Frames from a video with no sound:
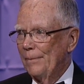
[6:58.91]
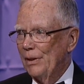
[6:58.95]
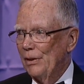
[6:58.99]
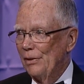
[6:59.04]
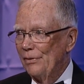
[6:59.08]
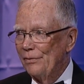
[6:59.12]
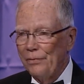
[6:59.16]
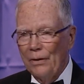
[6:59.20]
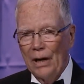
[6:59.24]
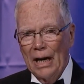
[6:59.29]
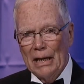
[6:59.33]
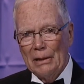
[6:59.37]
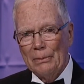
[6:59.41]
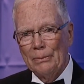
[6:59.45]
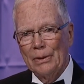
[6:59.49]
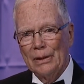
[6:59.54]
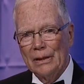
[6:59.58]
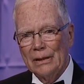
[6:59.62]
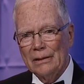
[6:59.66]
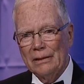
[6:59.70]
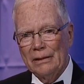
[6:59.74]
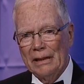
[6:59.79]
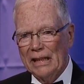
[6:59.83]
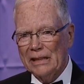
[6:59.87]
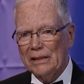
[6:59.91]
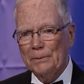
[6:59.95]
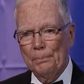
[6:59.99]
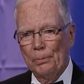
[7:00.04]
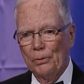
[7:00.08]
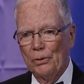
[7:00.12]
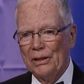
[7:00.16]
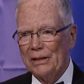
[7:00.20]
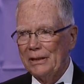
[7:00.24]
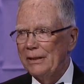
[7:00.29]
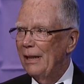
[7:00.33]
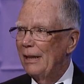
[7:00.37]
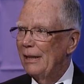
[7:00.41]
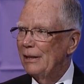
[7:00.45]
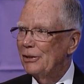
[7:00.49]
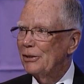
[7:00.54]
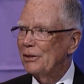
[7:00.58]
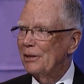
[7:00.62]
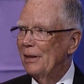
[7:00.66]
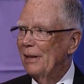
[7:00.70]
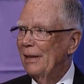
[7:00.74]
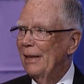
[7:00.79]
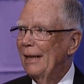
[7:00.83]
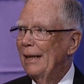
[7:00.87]
confinement and
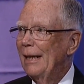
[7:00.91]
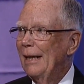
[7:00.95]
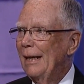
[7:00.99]
exploitation.